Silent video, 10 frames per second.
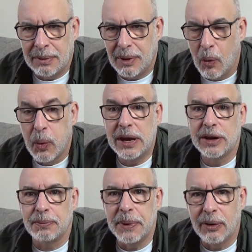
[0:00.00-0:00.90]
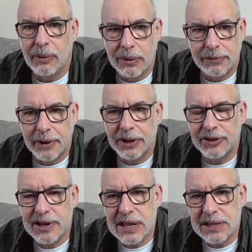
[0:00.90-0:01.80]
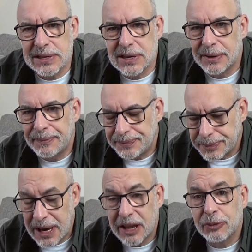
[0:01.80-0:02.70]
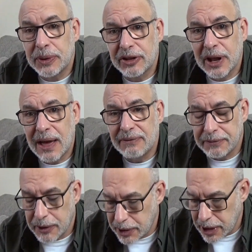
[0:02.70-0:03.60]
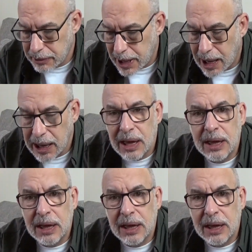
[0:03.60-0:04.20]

a windmill, for instance. Yes, we still have a few in the UK,